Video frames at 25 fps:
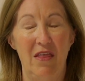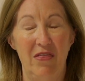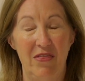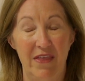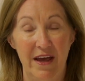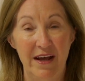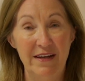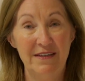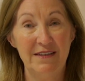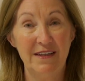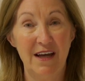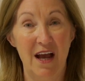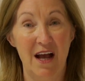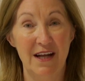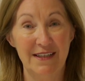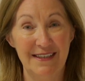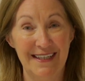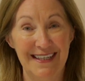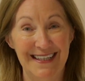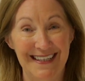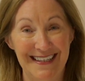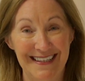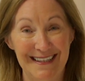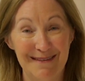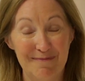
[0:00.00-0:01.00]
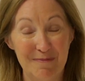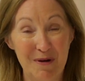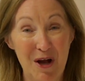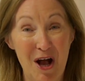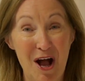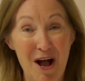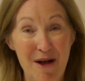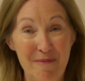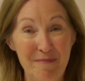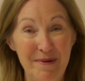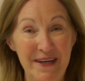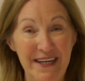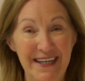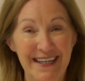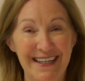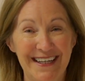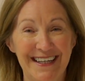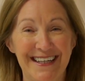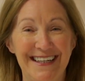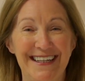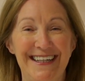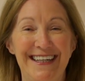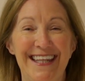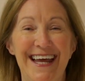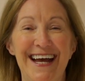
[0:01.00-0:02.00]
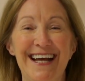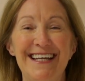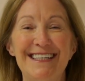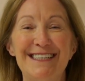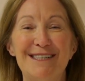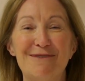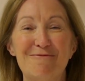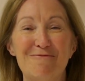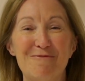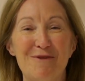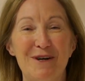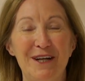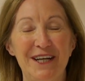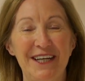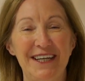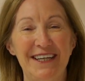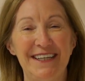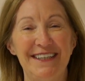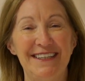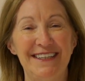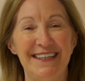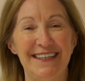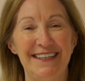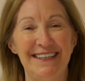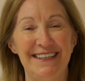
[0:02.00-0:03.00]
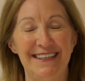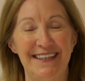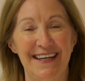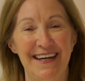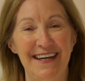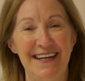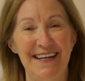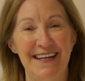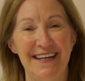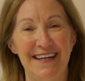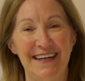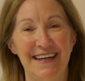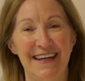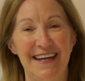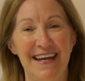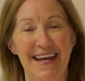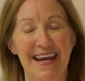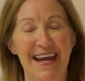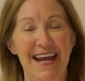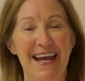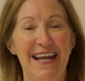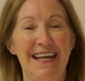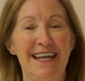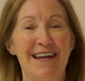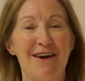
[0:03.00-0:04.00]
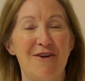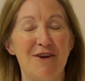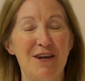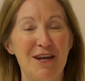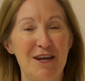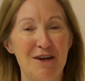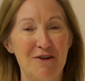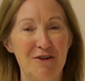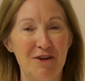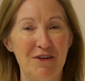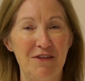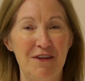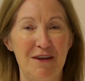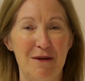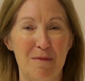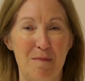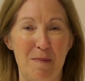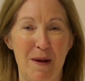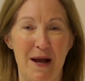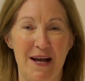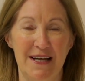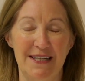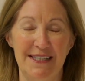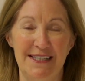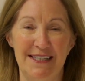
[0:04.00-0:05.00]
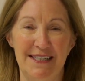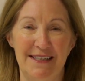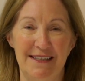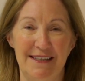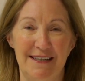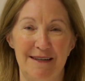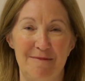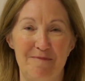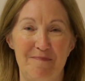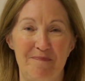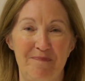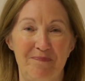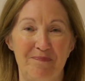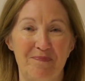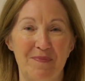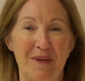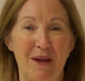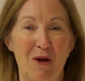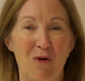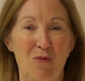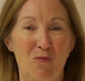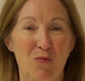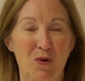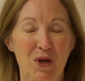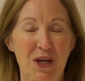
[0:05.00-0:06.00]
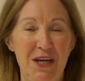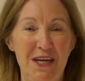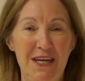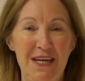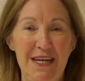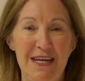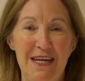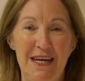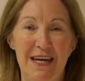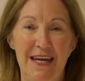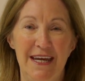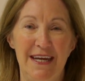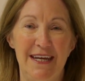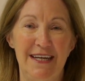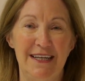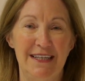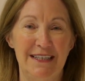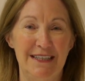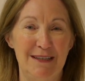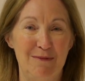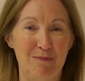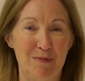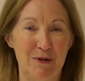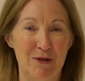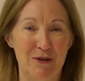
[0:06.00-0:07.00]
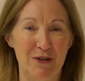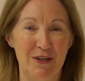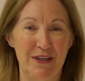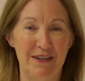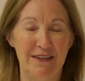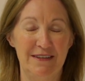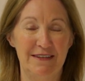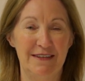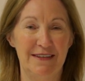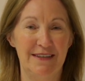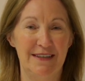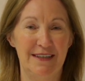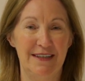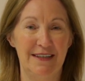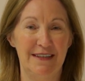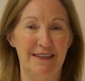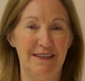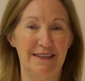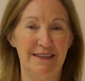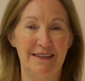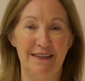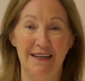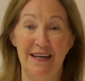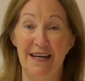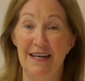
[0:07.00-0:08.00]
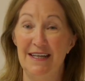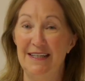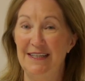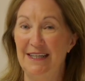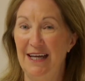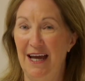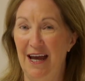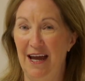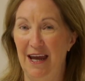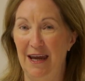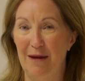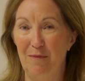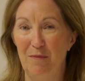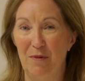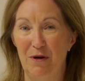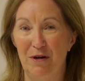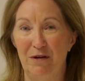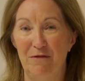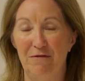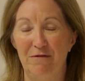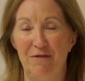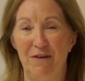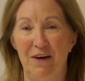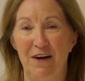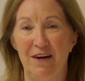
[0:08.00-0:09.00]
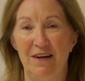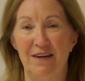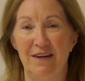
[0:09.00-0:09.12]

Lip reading: That's God's kingdom coming. That's what is exciting. Now here at the Apostolate, we experience this time of